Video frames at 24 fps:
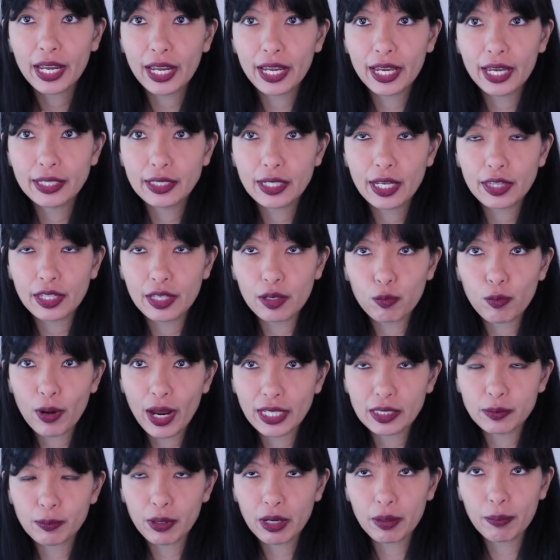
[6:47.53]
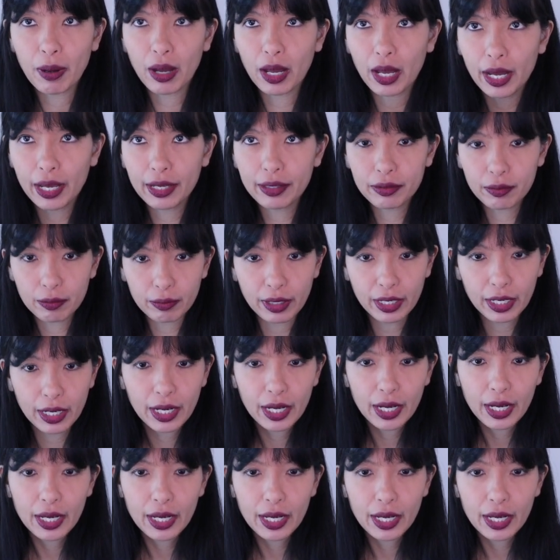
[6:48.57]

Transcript: and the Raspberry Pi three.